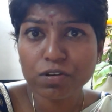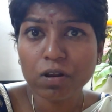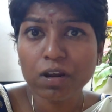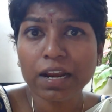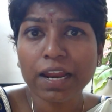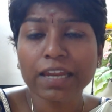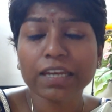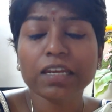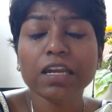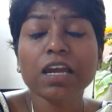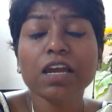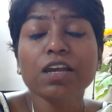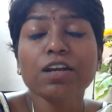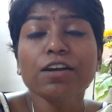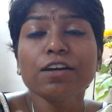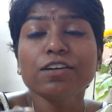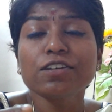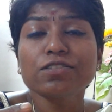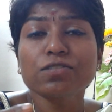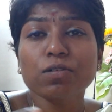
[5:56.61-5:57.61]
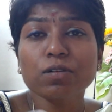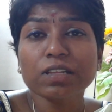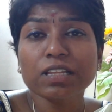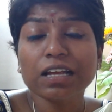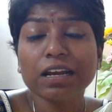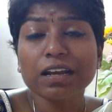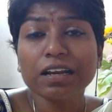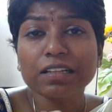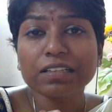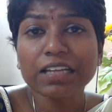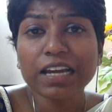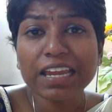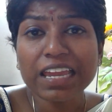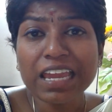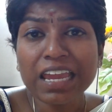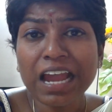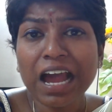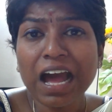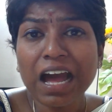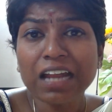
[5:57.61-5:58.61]
All right. So the
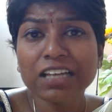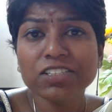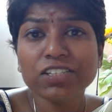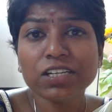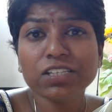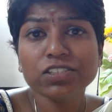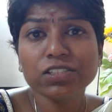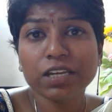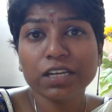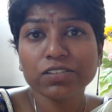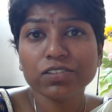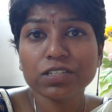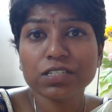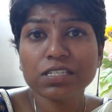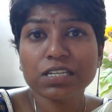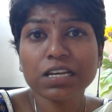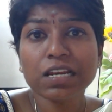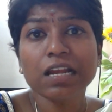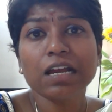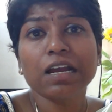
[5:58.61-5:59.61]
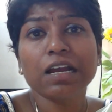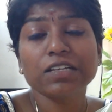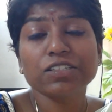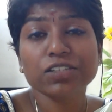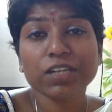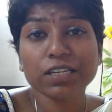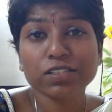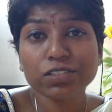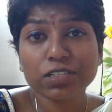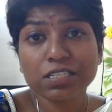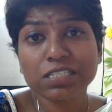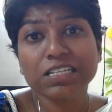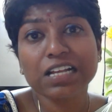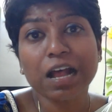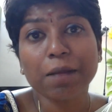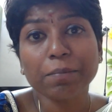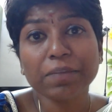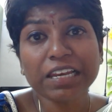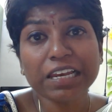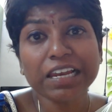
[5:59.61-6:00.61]
ERG changes
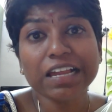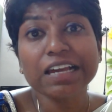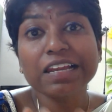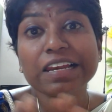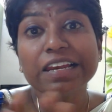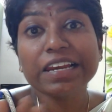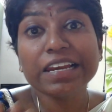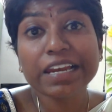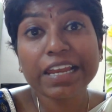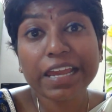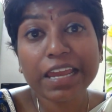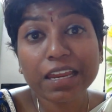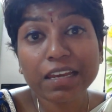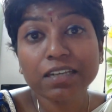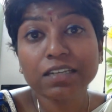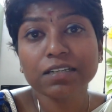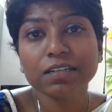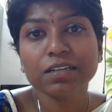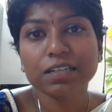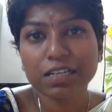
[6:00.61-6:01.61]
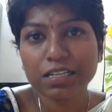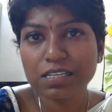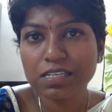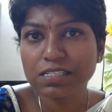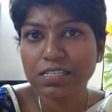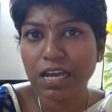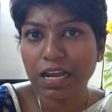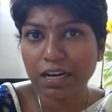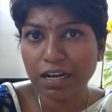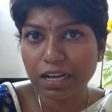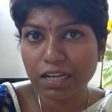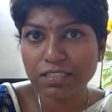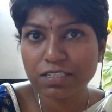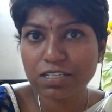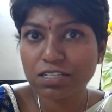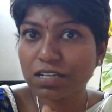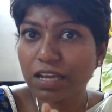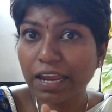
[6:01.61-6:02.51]
come in later in Stargardt's.